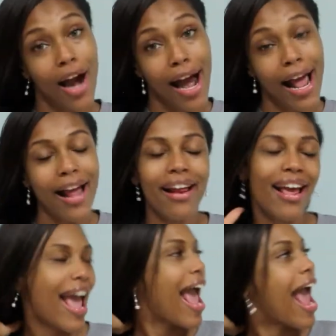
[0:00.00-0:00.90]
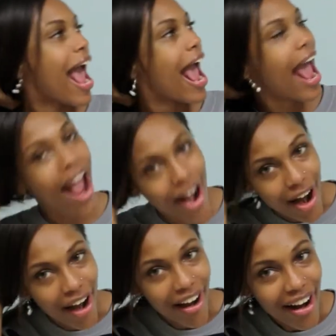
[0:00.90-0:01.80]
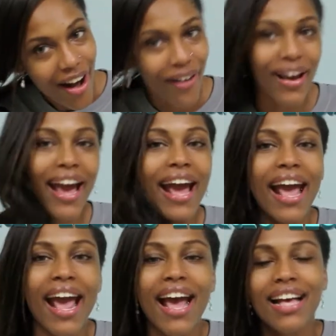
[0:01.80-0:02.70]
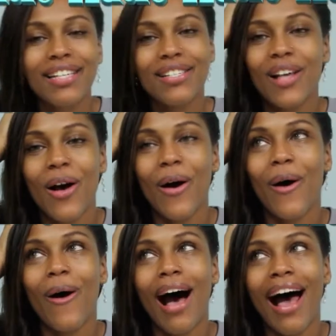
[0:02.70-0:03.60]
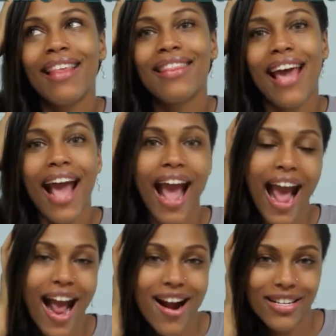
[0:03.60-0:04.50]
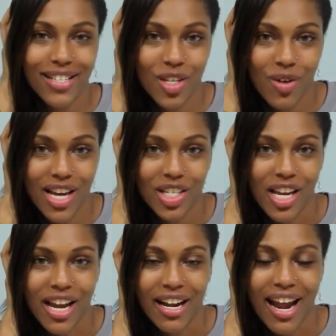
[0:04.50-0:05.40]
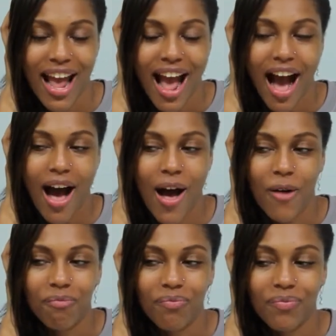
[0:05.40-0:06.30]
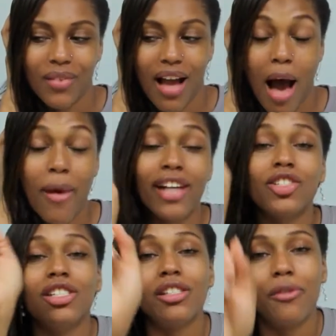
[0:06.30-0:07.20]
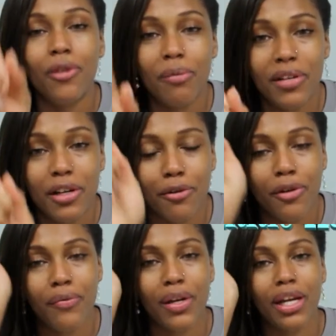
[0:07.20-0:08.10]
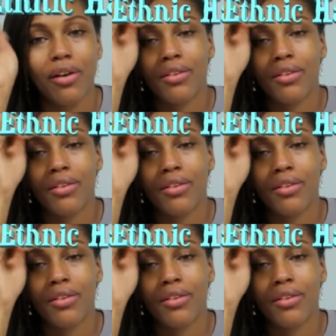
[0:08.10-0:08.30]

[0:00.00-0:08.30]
right? Hair, okay? So, the hair situation. I'm actually going to film a different